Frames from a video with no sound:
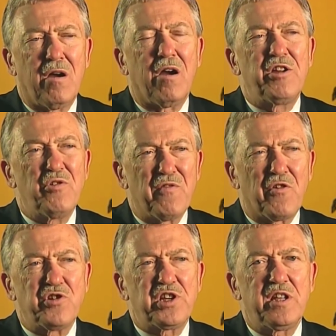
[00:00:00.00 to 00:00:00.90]
our
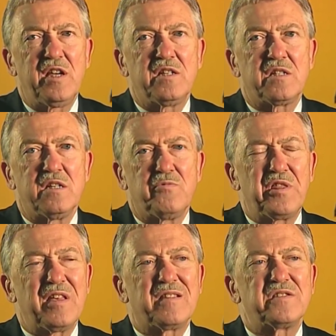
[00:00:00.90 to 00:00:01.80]
universities. Uh,
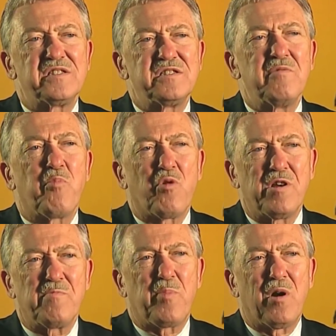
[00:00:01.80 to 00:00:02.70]
we think this is an
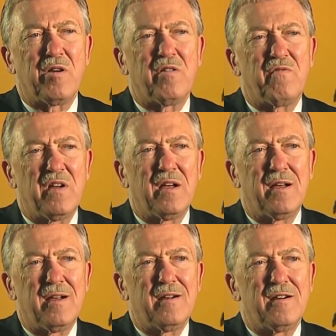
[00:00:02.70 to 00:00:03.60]
important part of,
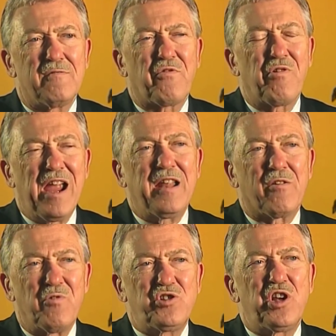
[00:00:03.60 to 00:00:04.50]
of
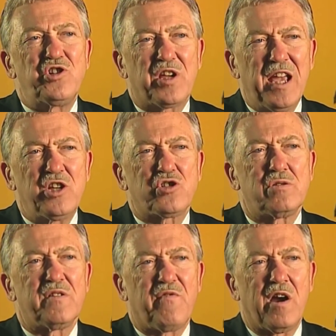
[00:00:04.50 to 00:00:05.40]
creating a rich
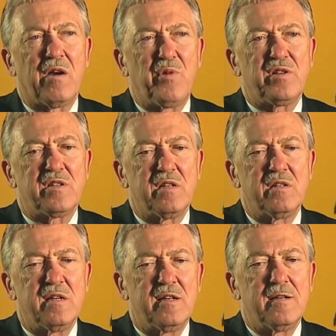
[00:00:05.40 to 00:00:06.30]
educational environment,
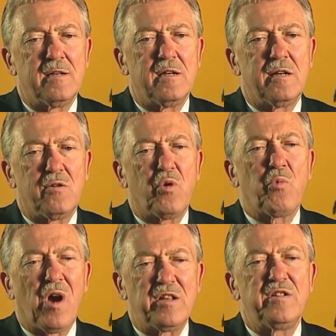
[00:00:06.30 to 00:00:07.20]
and uh, we
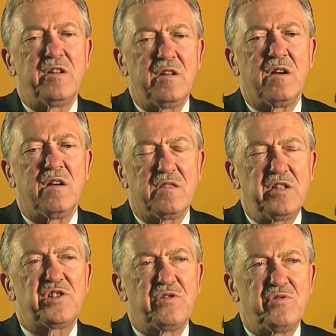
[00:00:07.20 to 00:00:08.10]
wanted know,
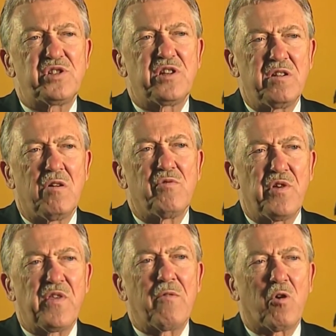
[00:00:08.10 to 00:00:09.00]
these students to know
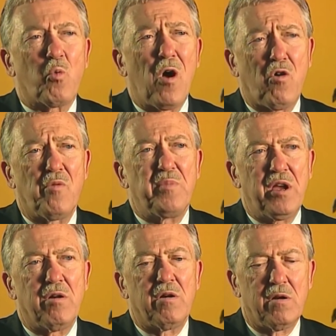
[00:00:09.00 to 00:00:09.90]
that they were welcome
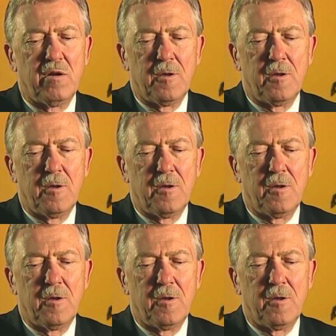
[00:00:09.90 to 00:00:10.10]
here